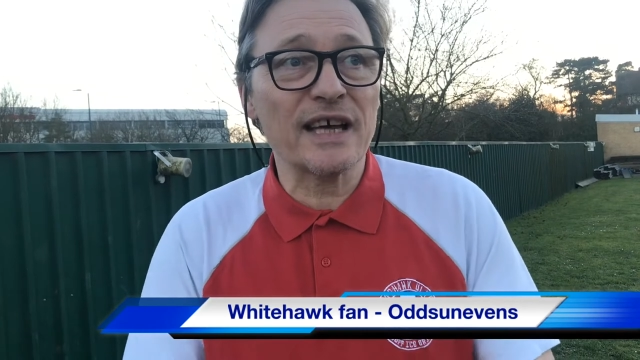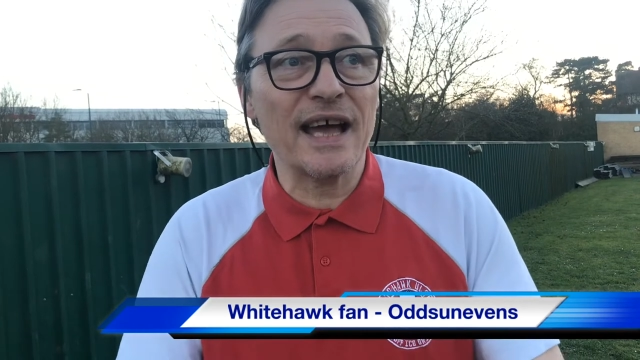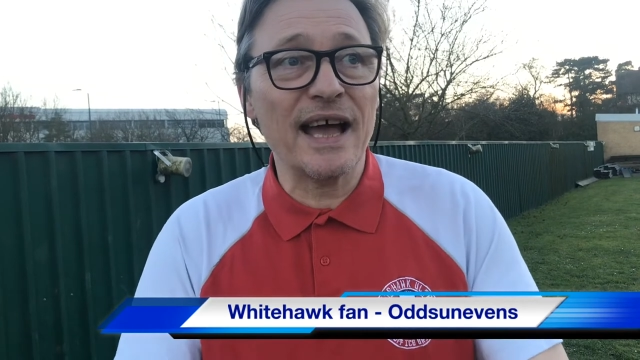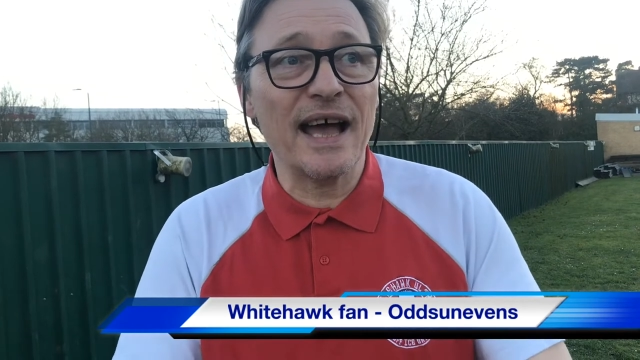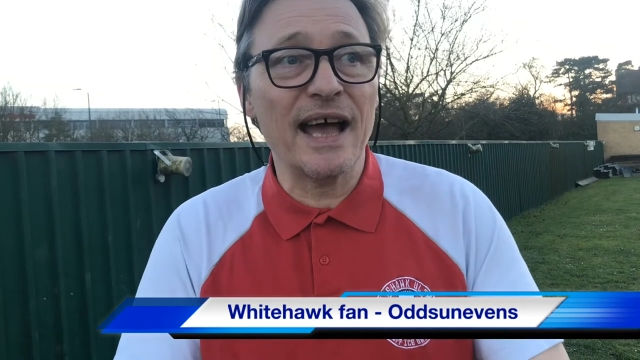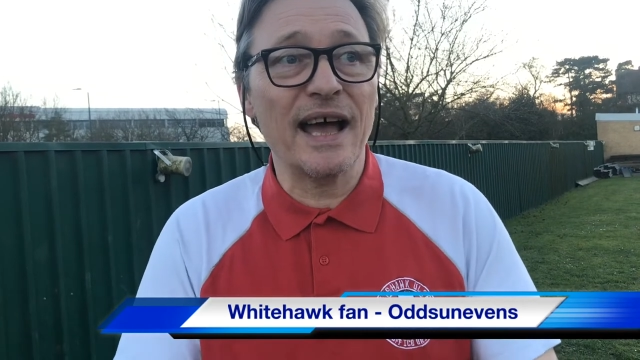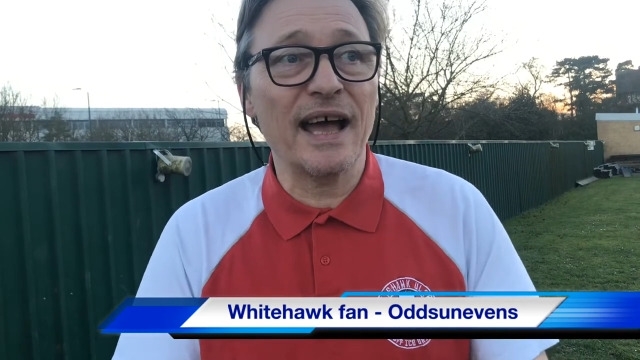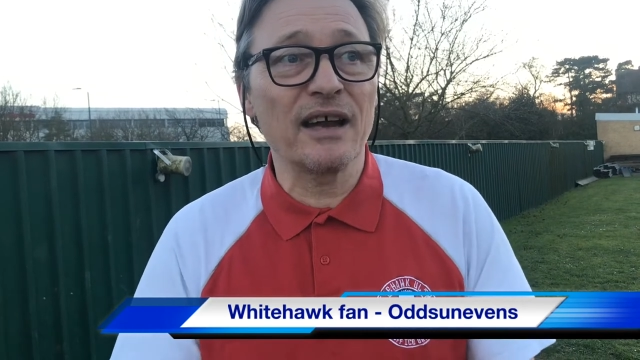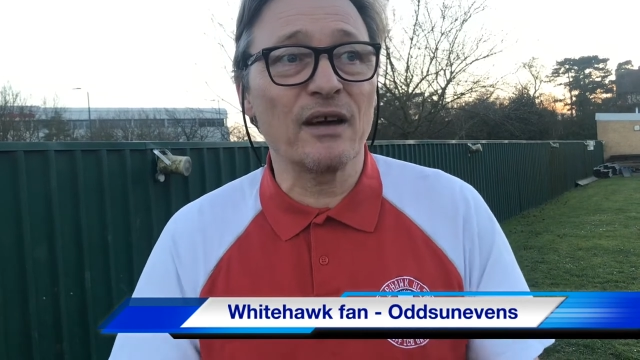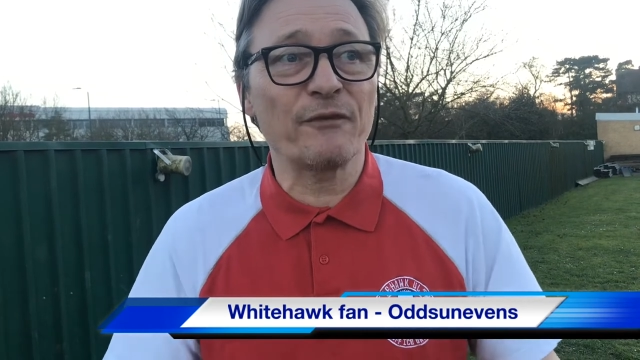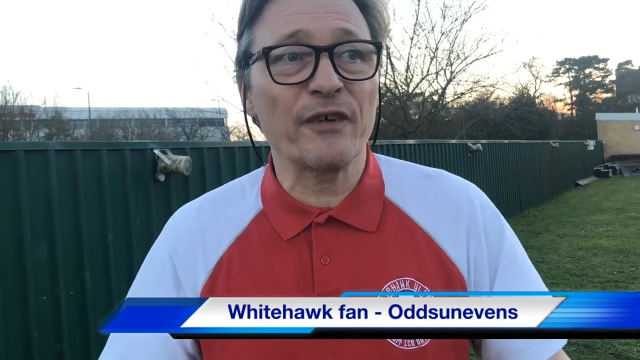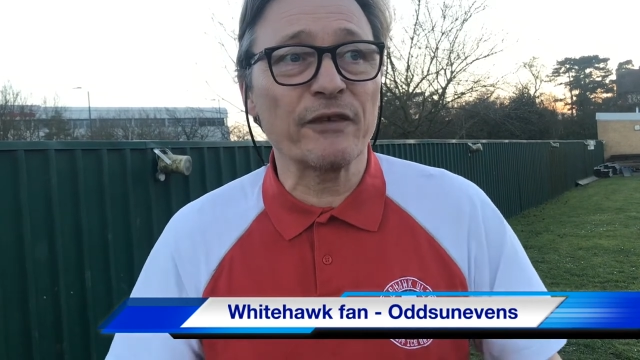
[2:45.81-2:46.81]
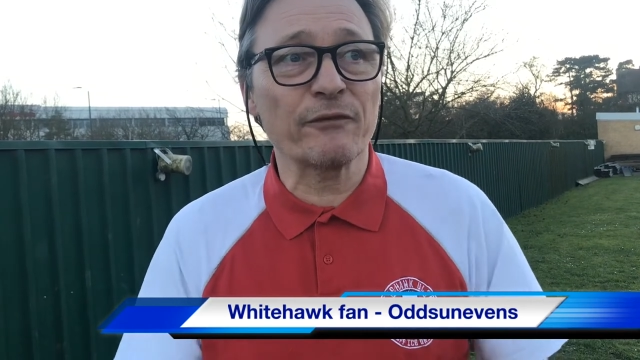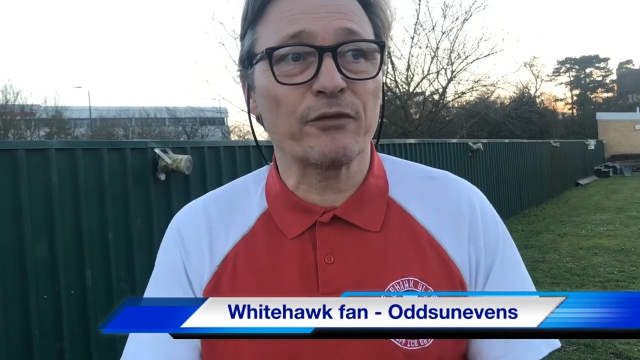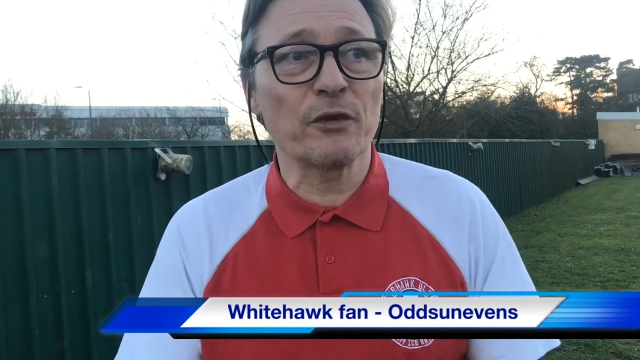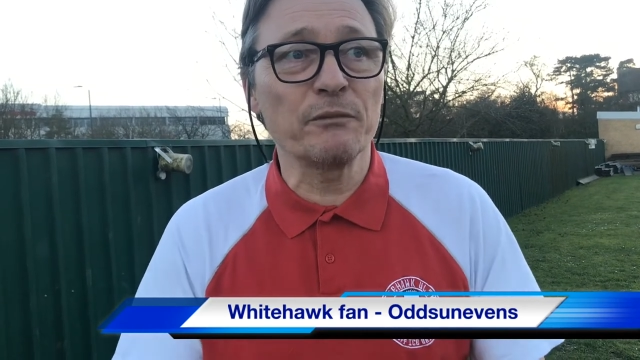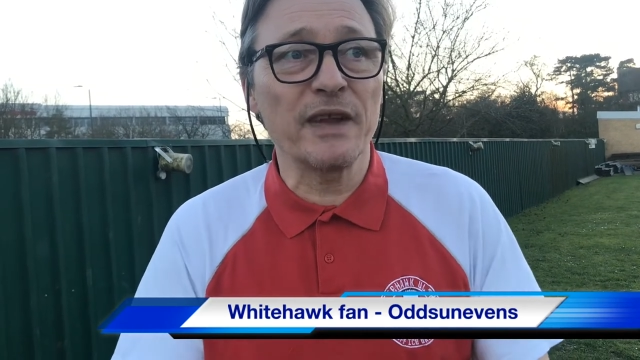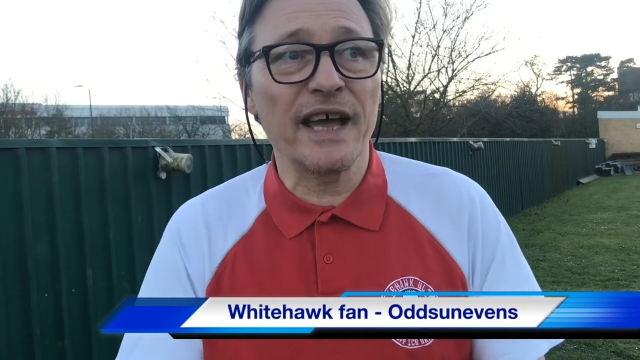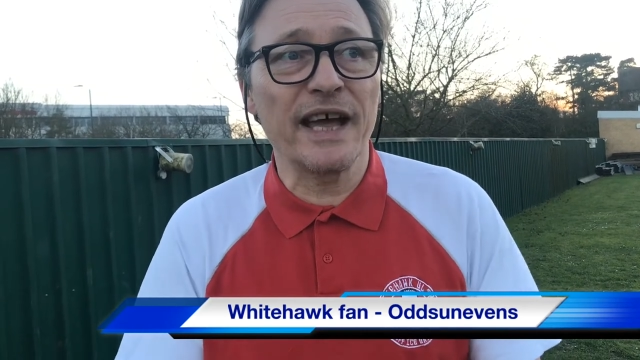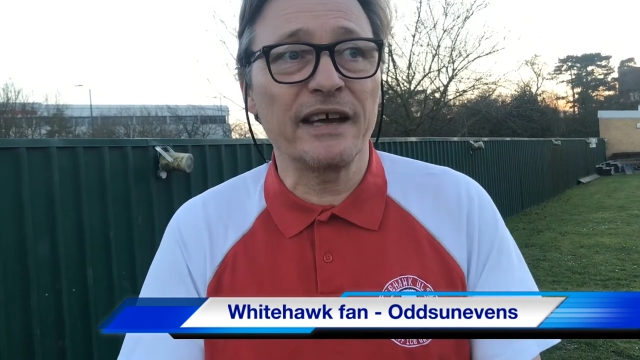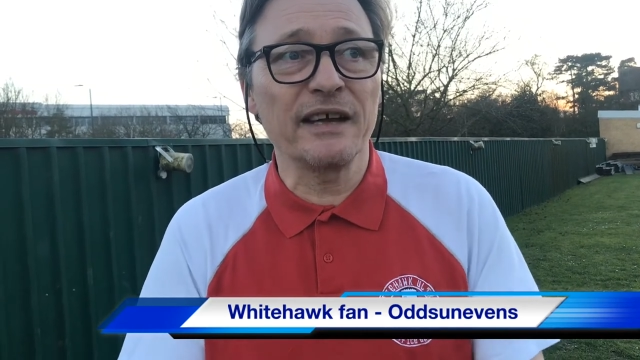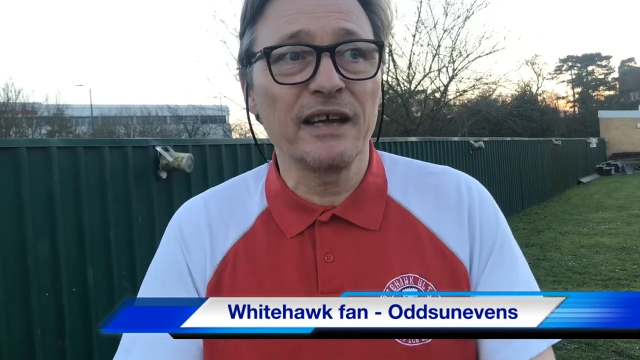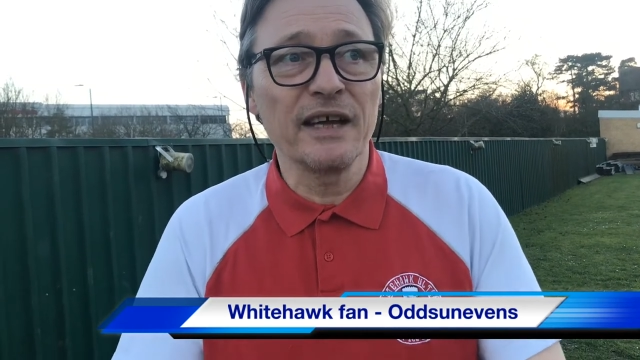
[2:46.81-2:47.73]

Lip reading: And I think from then,